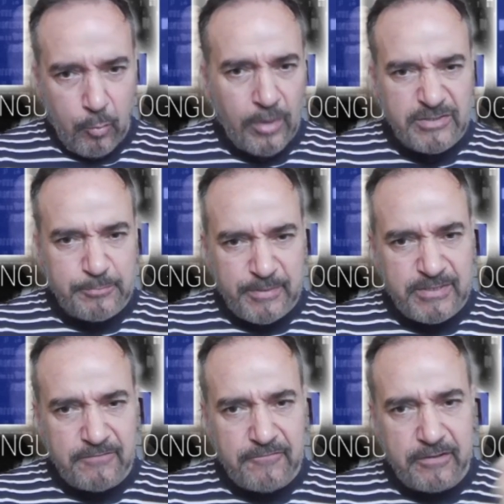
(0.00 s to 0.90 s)
what
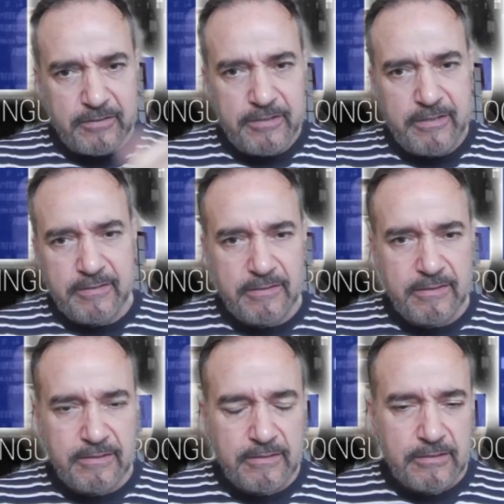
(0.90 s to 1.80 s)
specifically?
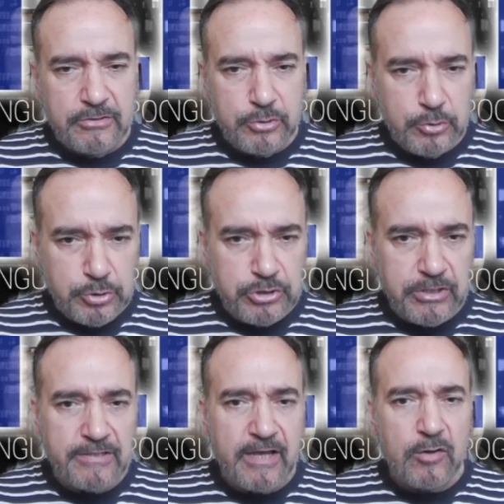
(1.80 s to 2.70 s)

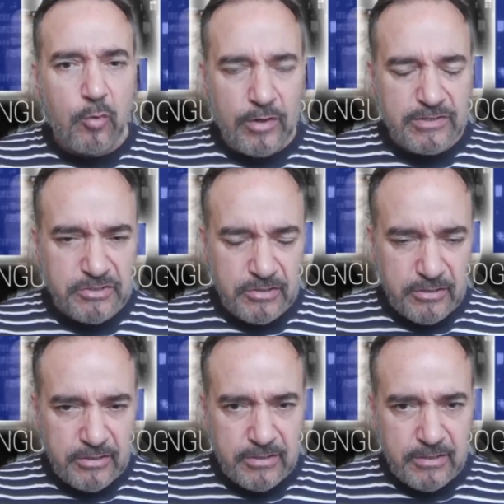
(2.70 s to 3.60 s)
Usually, that
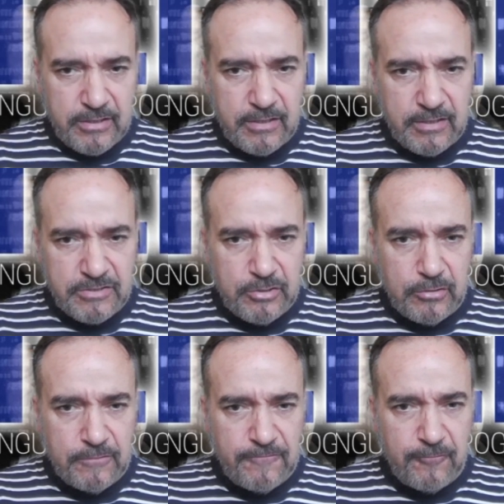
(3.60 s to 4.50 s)
question is
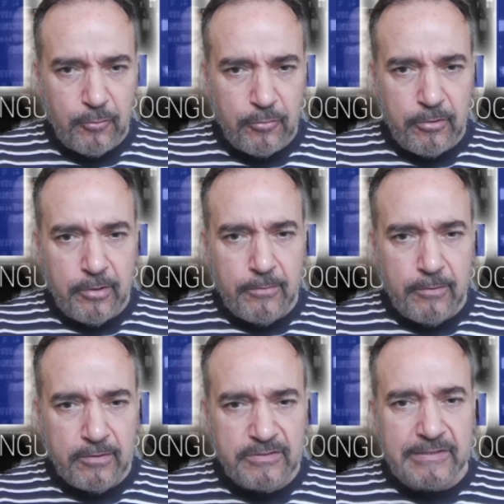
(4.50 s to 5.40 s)
good for
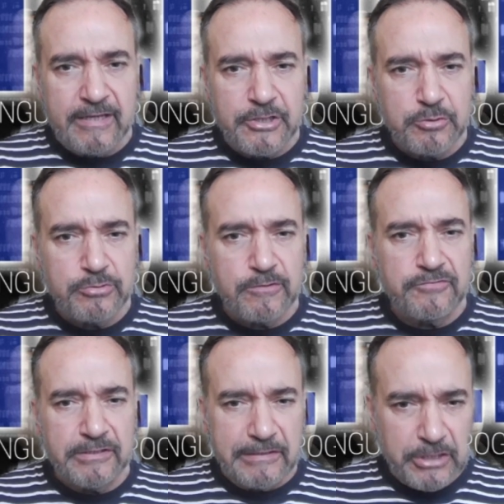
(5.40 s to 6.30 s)
the issues
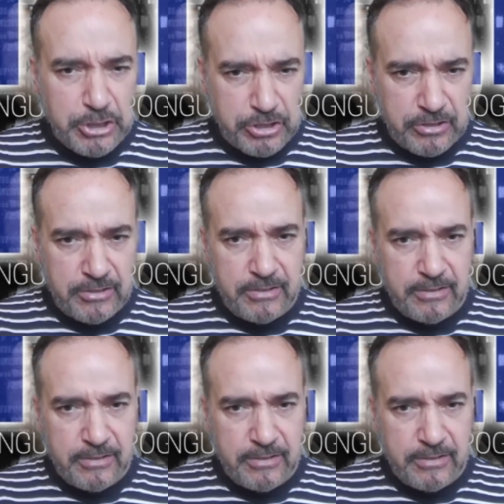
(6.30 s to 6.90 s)
of deletion.